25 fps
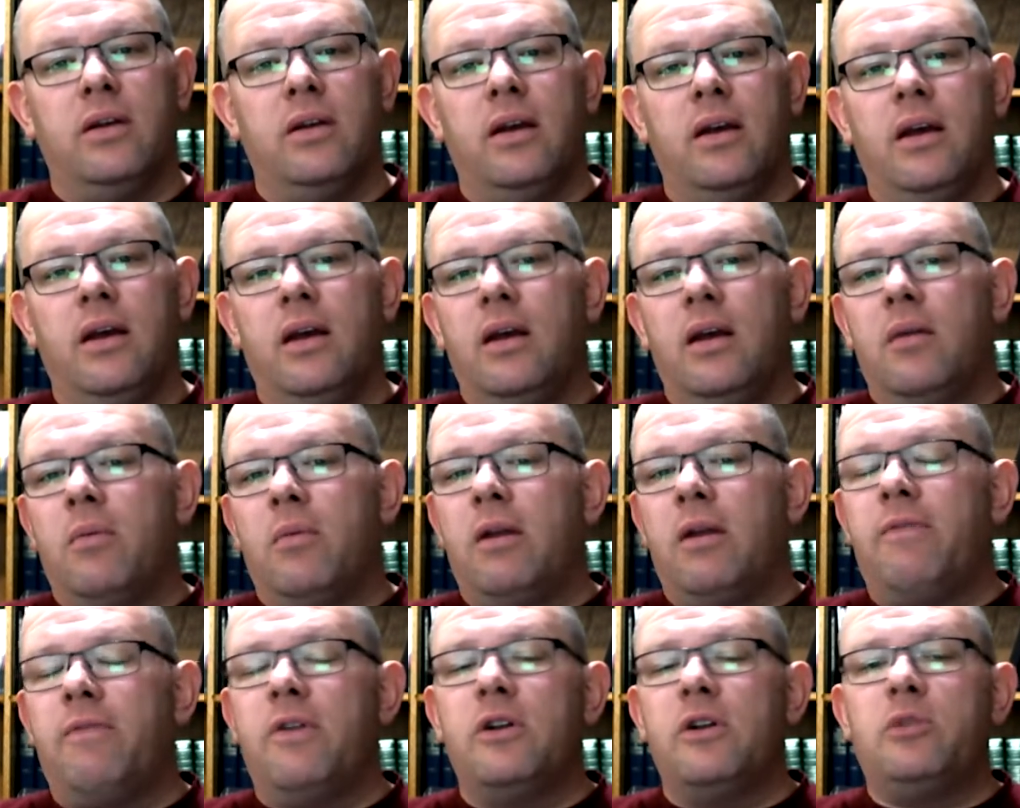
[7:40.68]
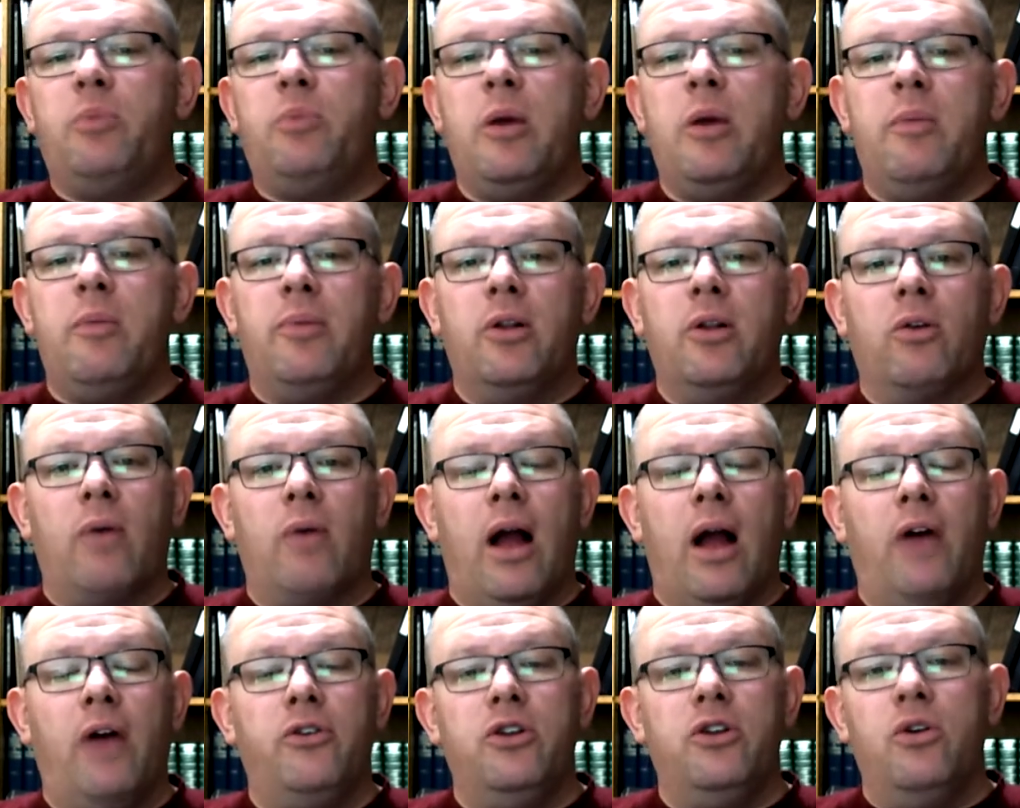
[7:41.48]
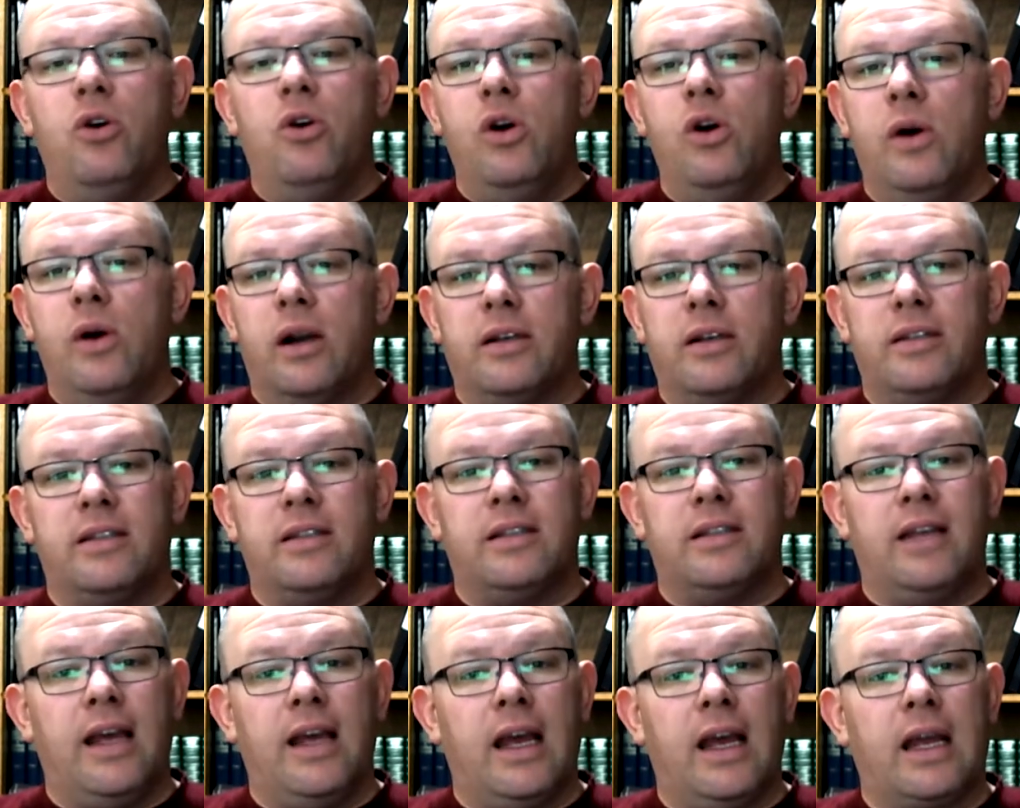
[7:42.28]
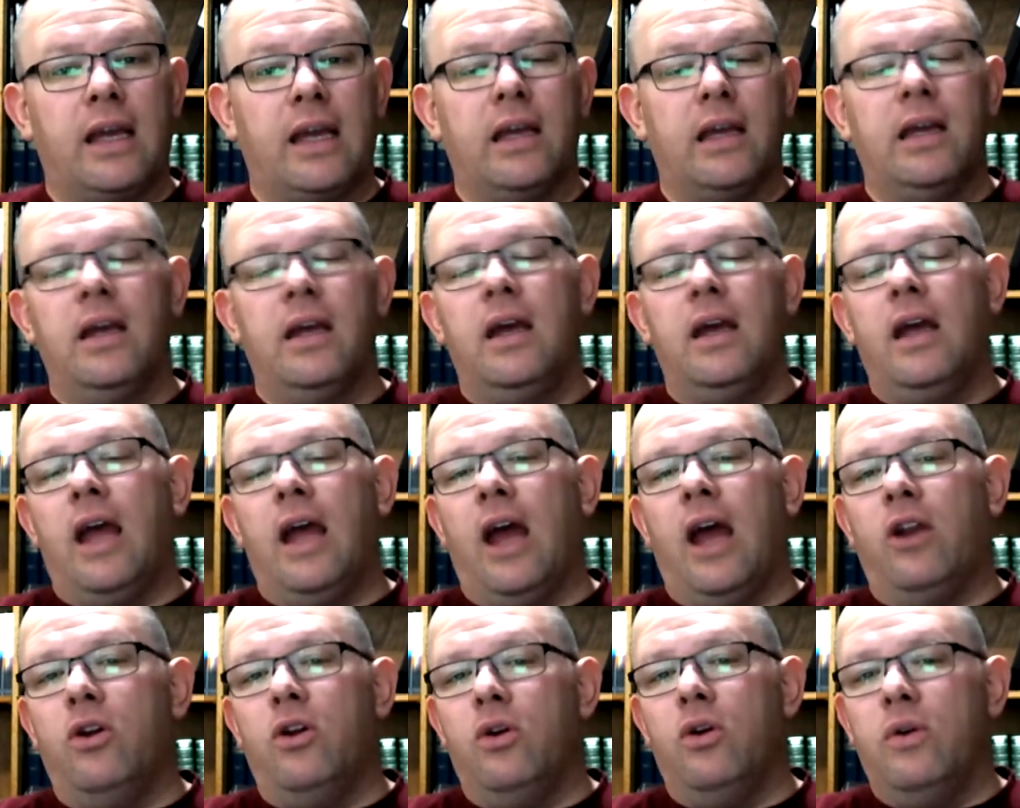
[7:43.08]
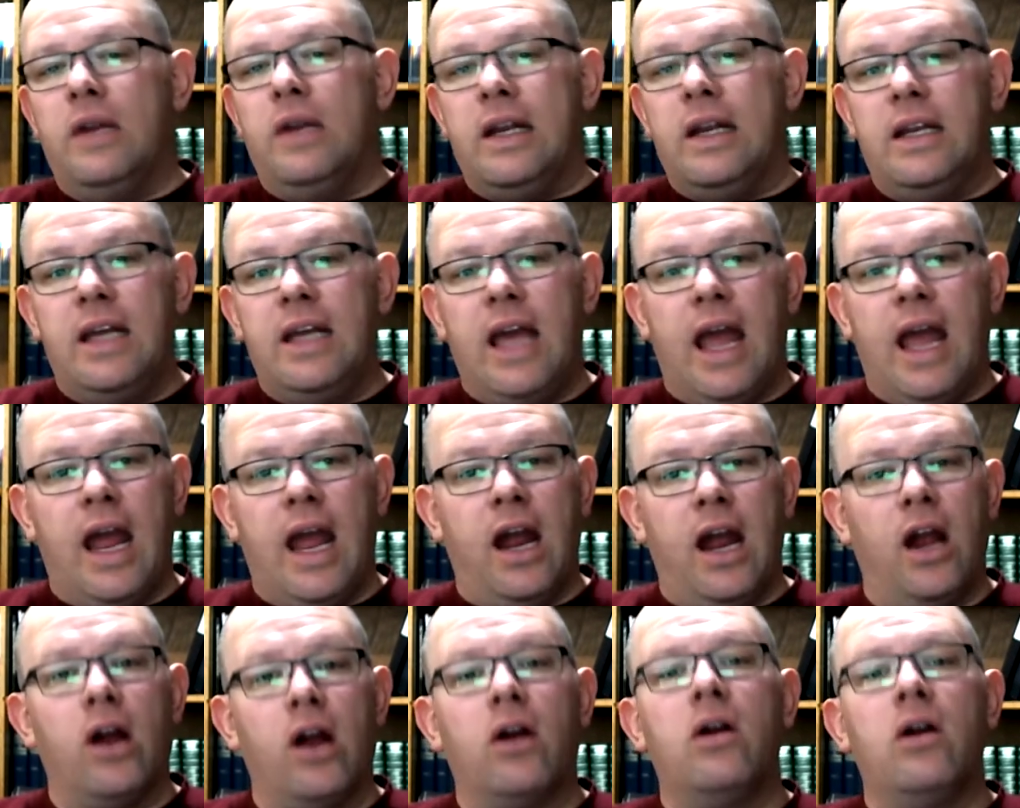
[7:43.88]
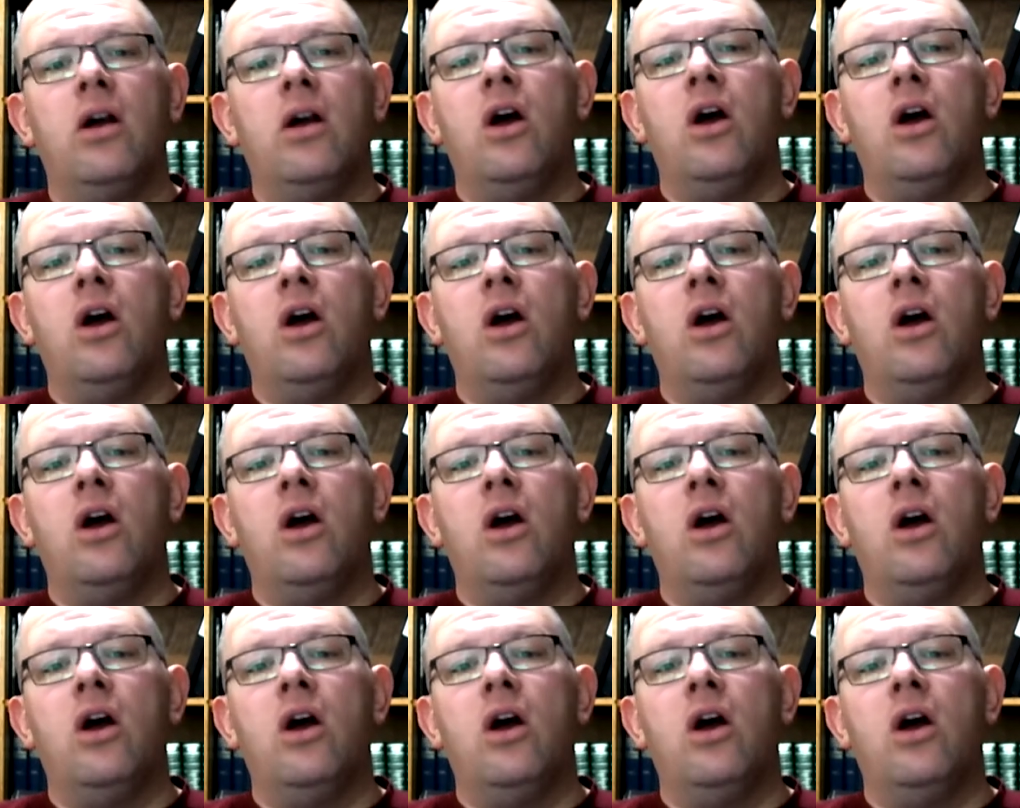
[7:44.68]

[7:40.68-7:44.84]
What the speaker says: But if there's people around you who are sick and who need care,